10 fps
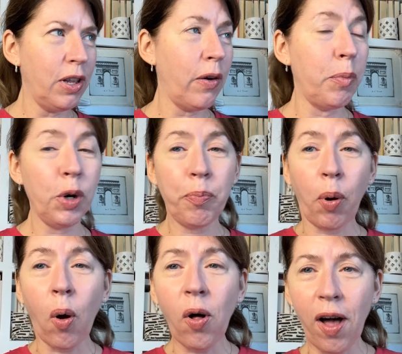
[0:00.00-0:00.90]
I put a
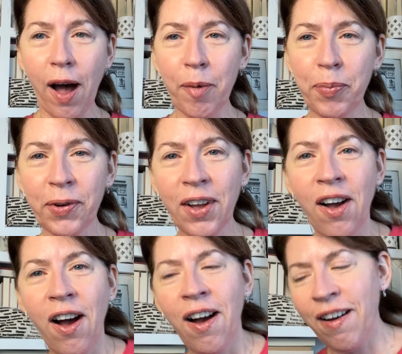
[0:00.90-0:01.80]
poll up
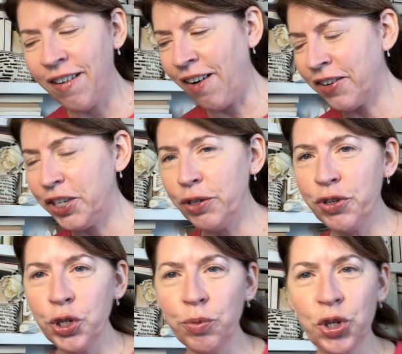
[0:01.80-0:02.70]
on a
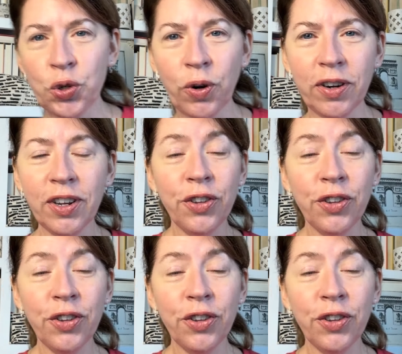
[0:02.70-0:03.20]
YouTube short.